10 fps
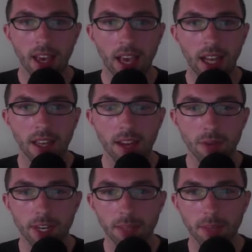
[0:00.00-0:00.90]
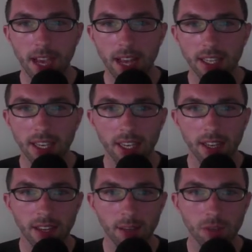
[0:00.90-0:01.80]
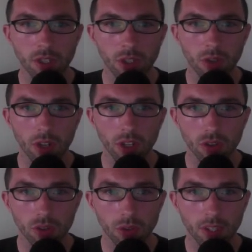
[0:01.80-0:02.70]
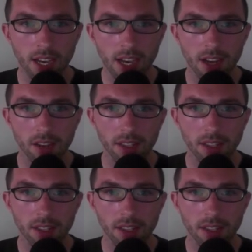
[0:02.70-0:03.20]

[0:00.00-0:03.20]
and they randomly allocated them to a control diet